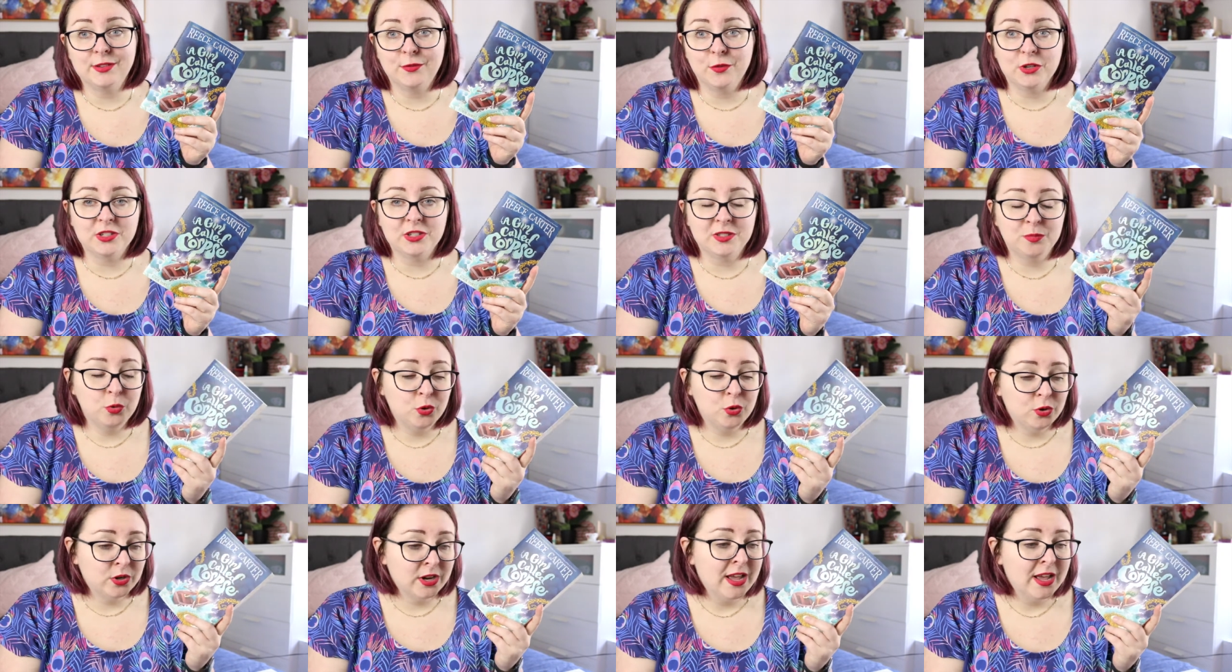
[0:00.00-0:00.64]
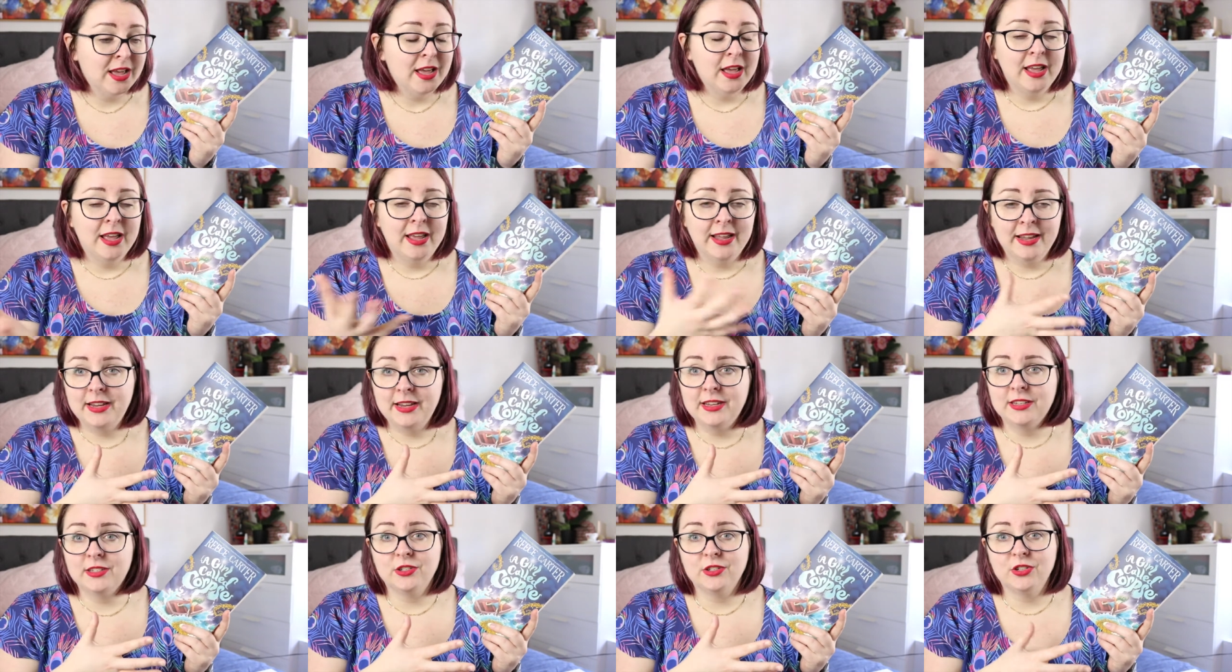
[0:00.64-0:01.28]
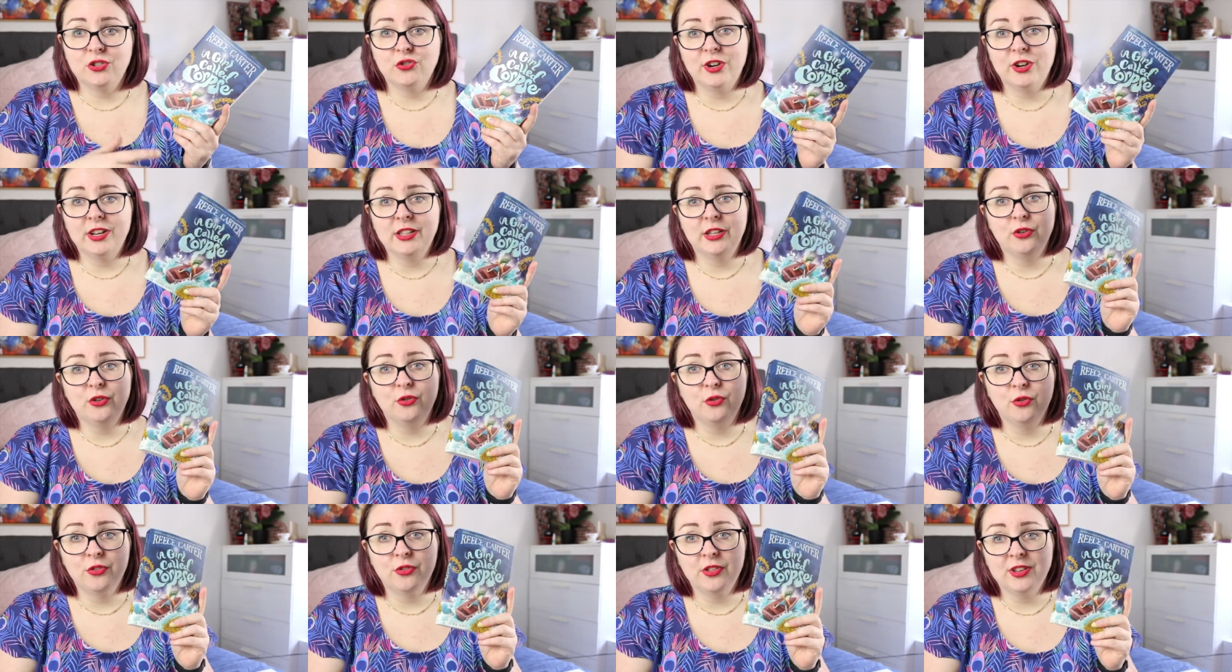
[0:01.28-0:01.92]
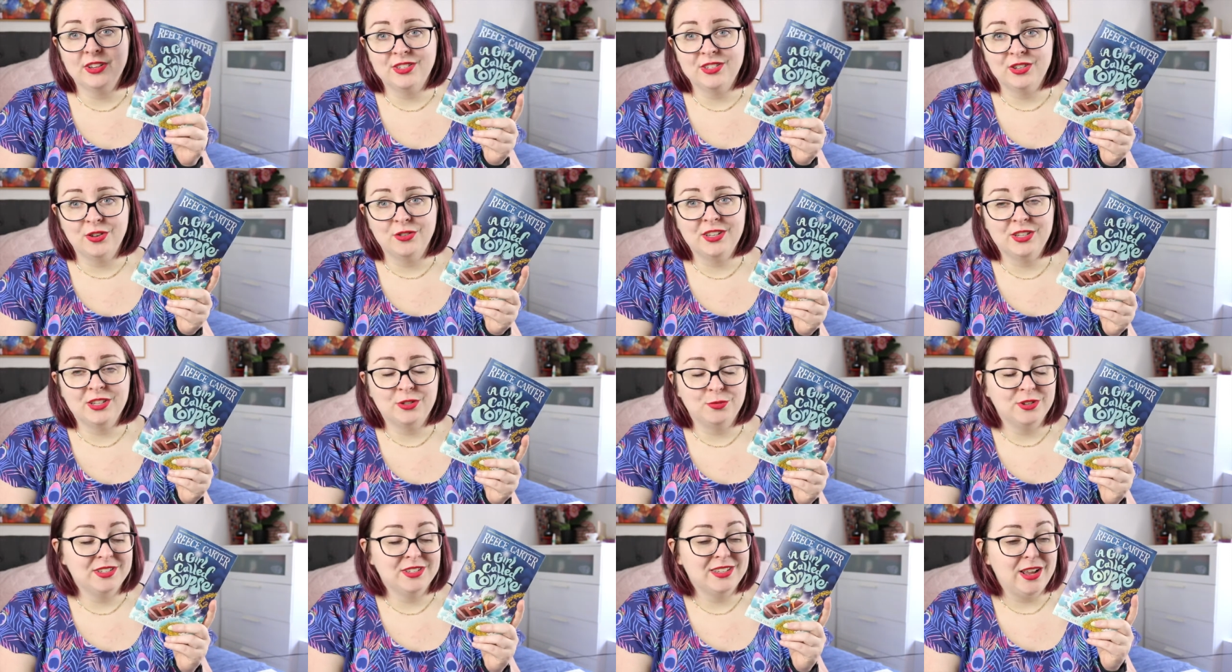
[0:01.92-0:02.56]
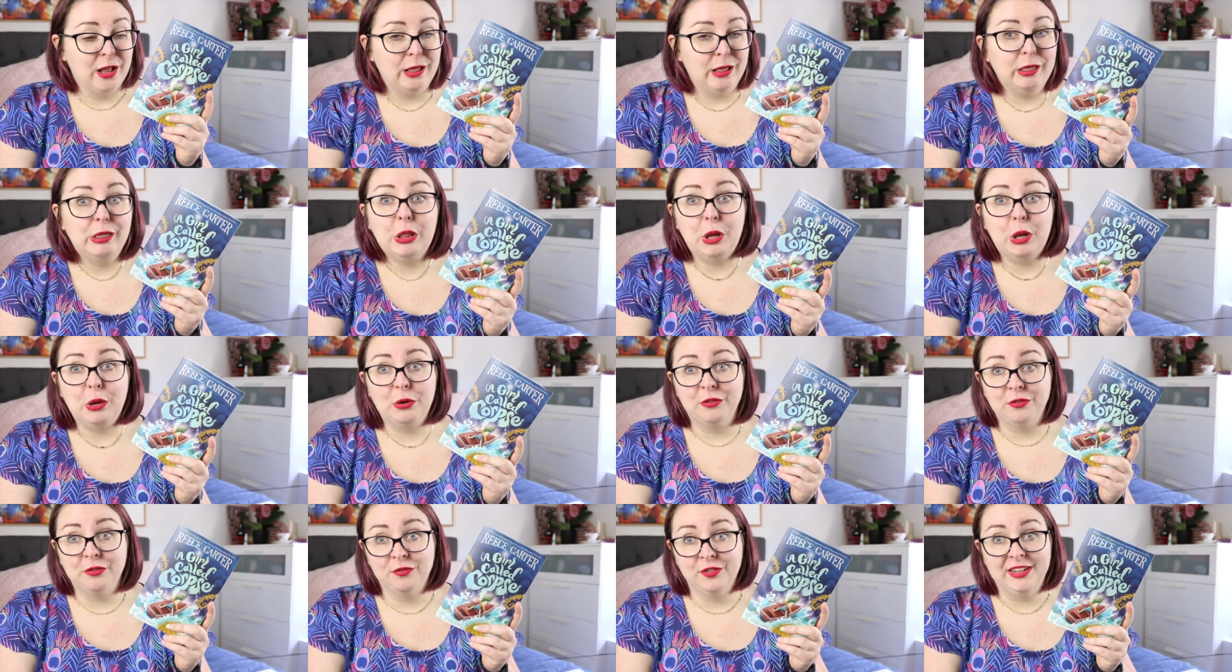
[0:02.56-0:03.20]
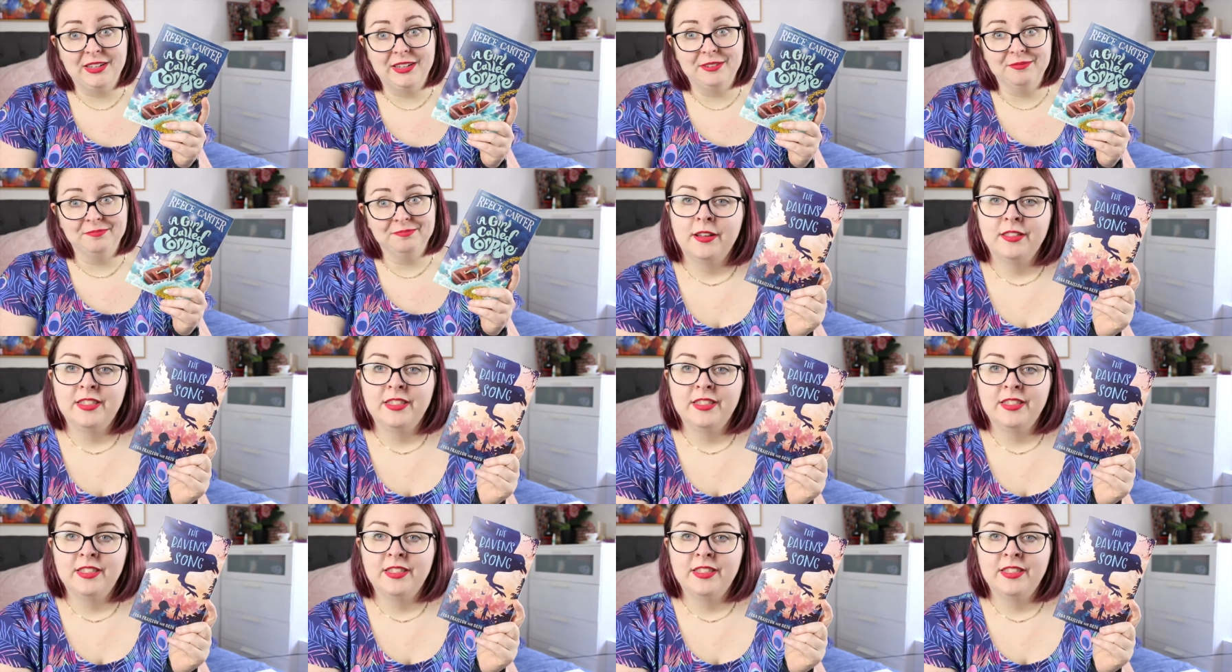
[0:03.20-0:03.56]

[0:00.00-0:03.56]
first book. He is an Australian author, so this was a lot of fun.